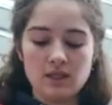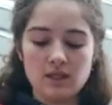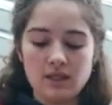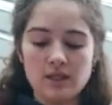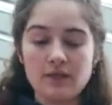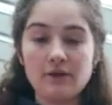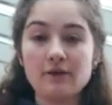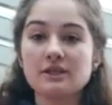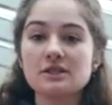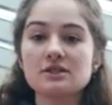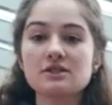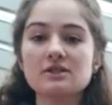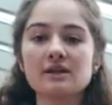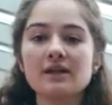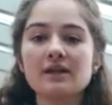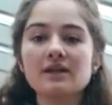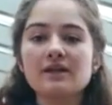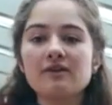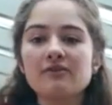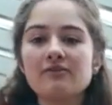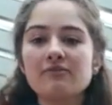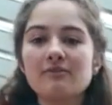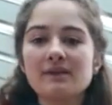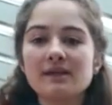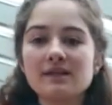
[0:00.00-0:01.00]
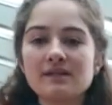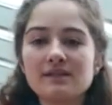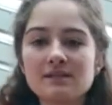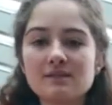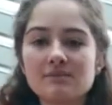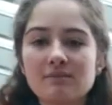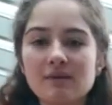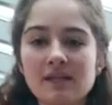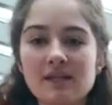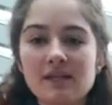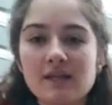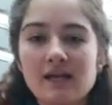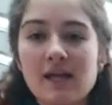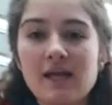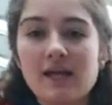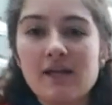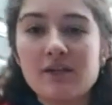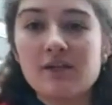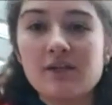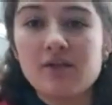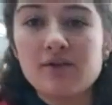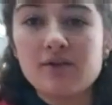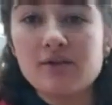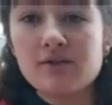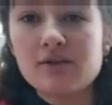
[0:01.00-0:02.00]
Anyway, so now that I've mixed my little
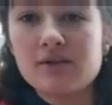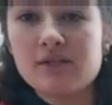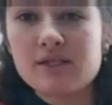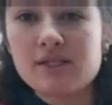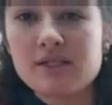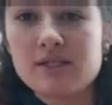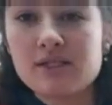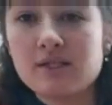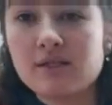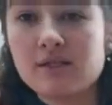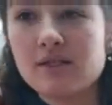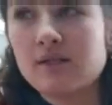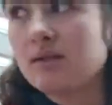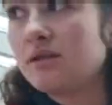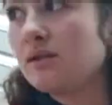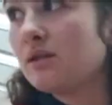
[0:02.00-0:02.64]
egg yolks